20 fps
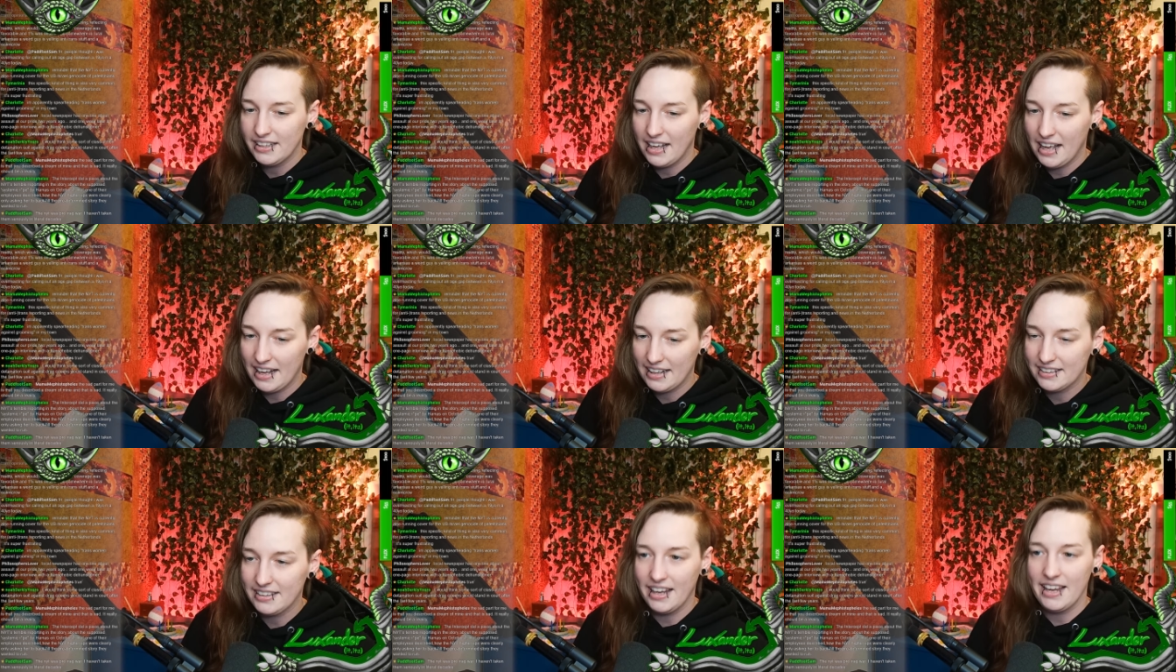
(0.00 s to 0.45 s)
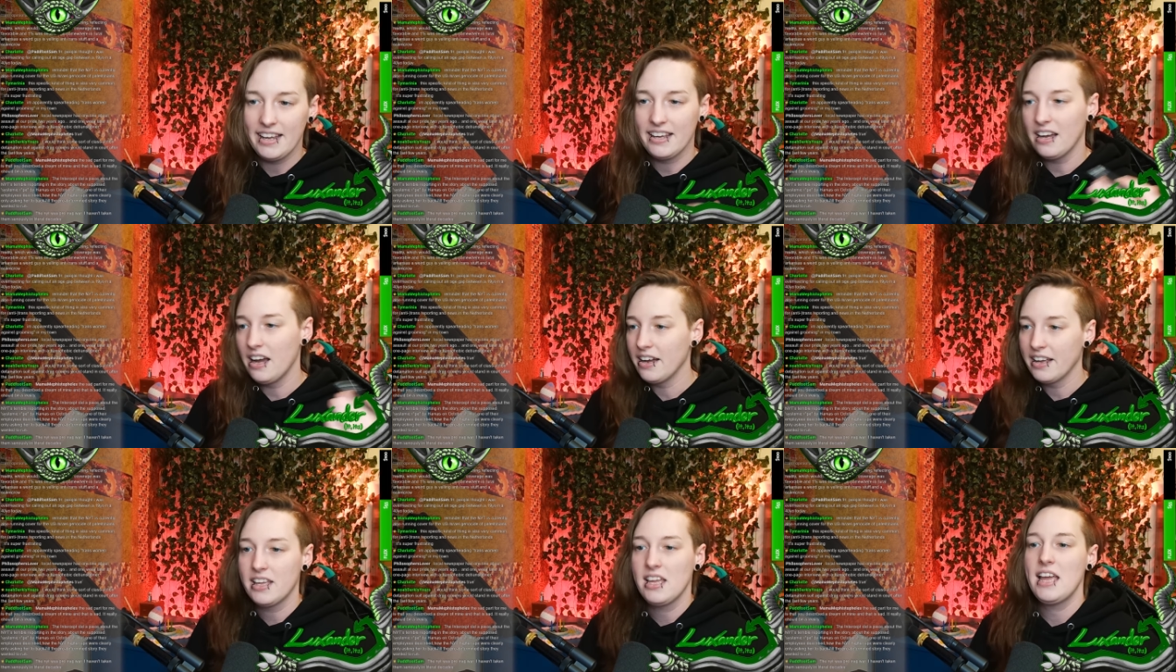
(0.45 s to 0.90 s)
and like
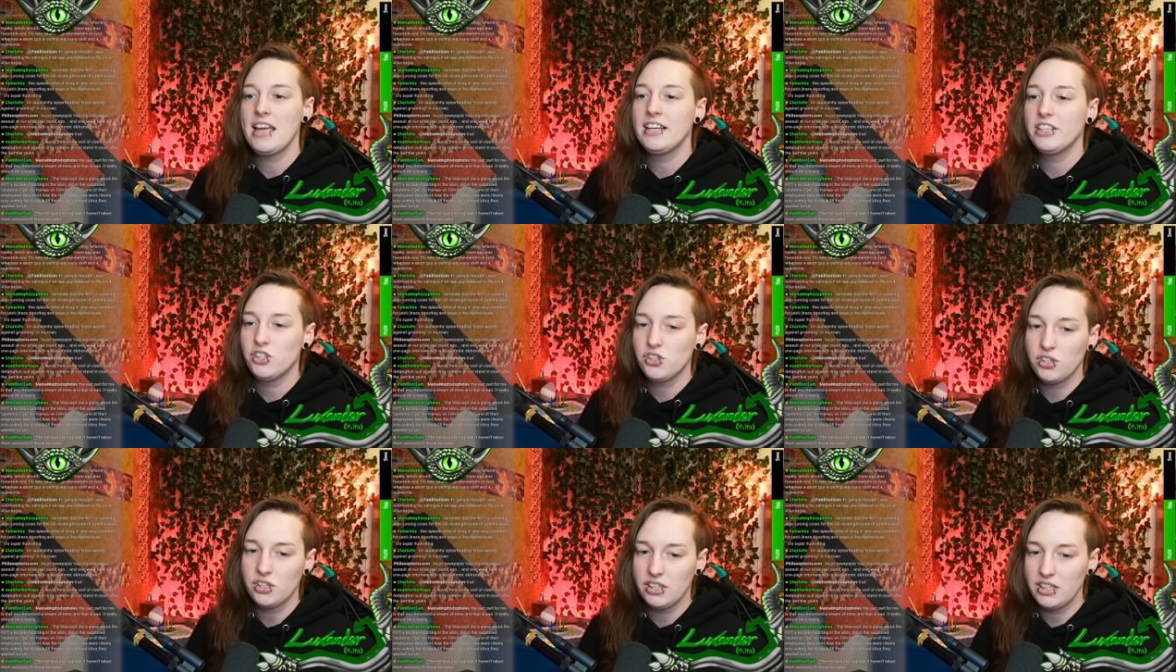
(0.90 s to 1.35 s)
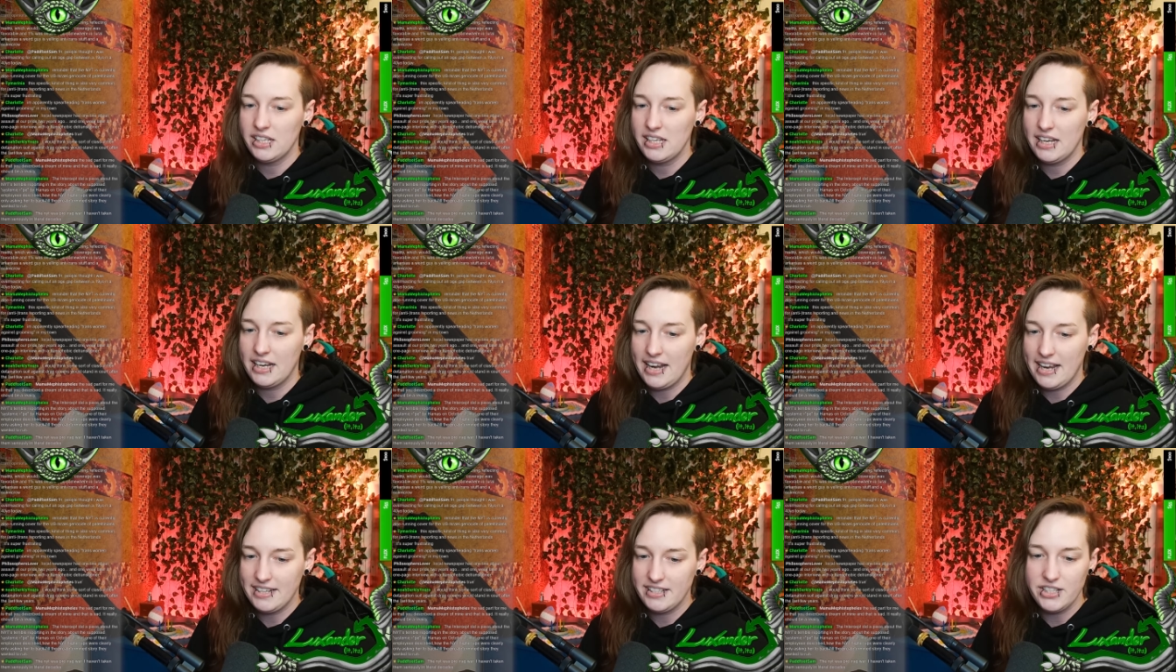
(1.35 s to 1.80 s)
occasionally
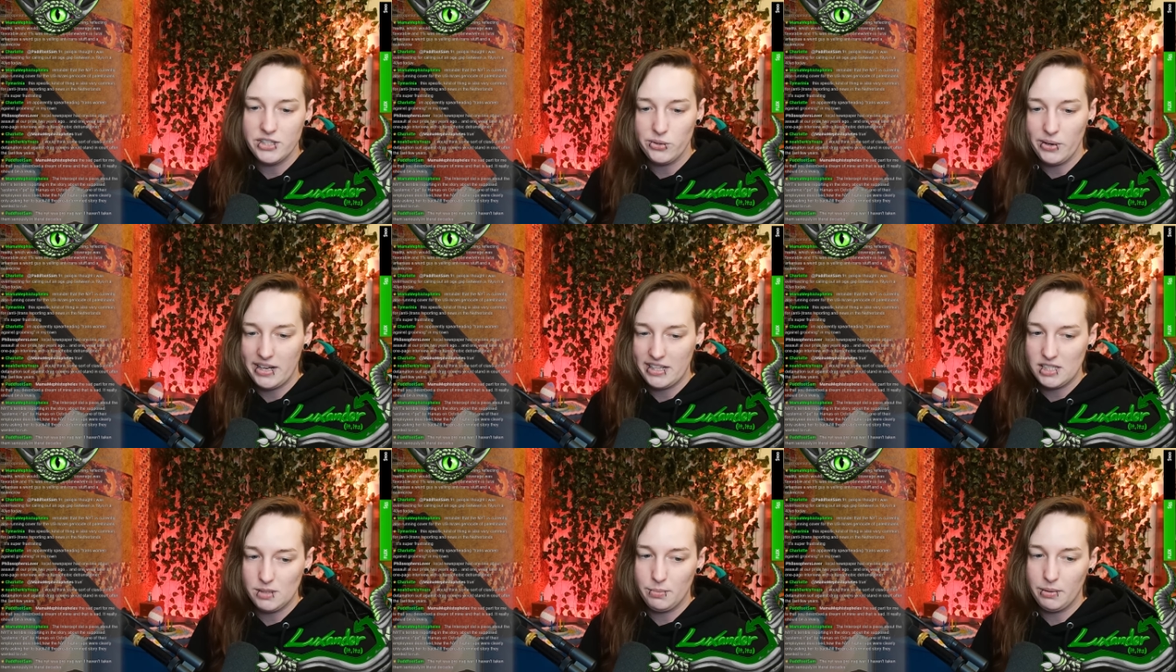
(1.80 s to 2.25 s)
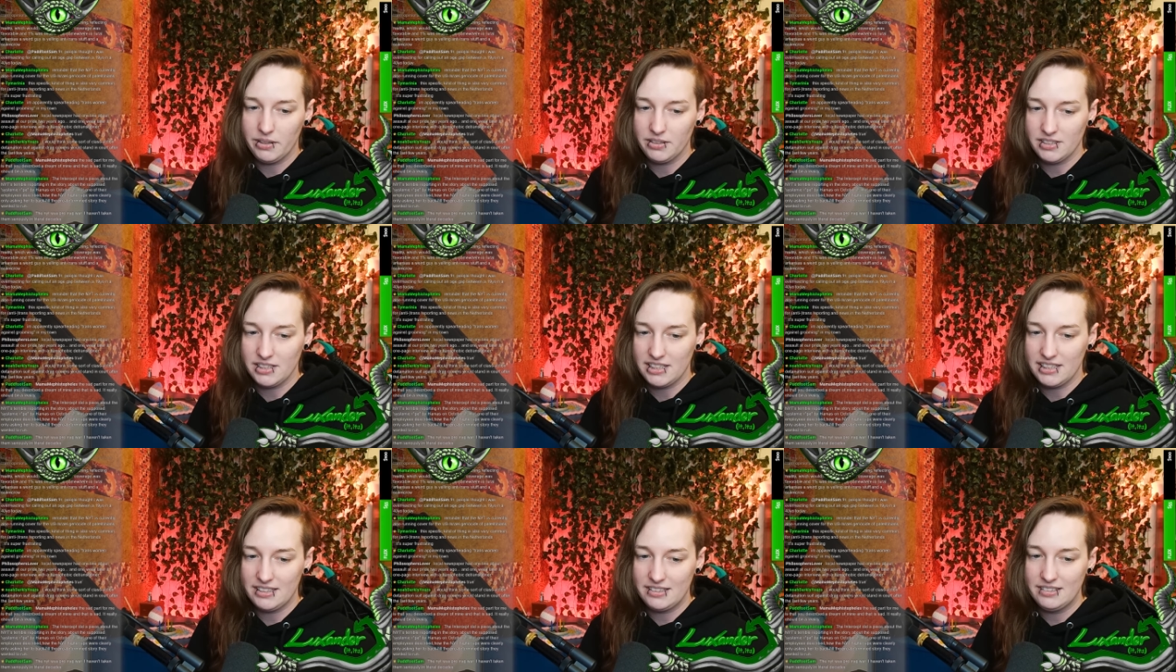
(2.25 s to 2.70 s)
an anti trans
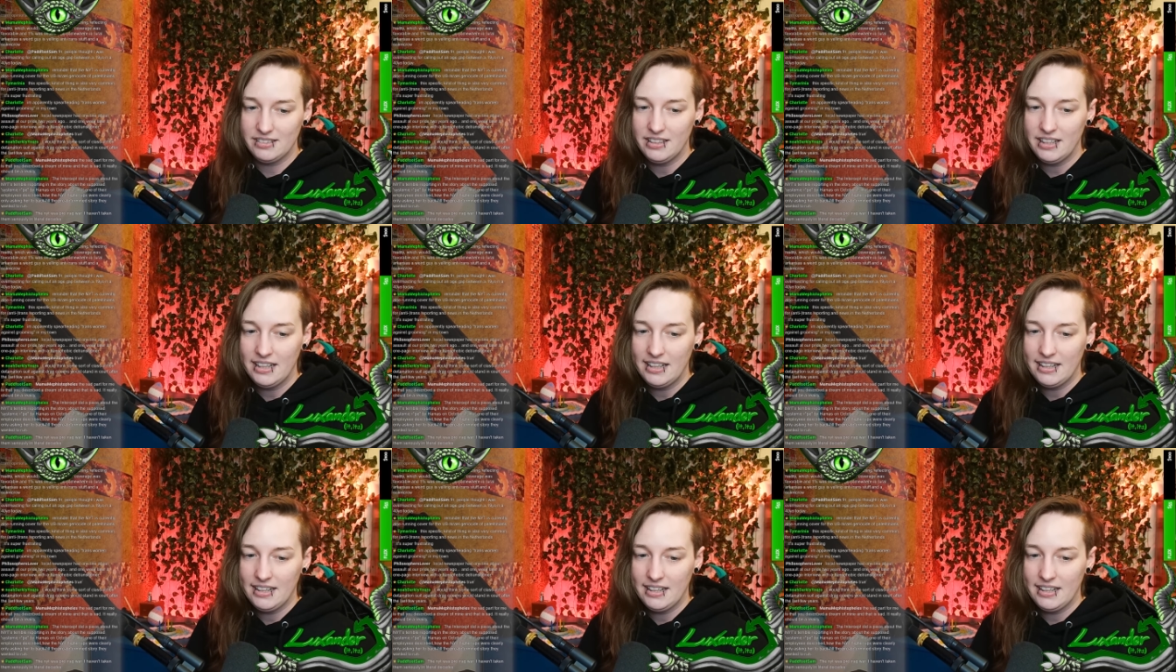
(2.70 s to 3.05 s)
person.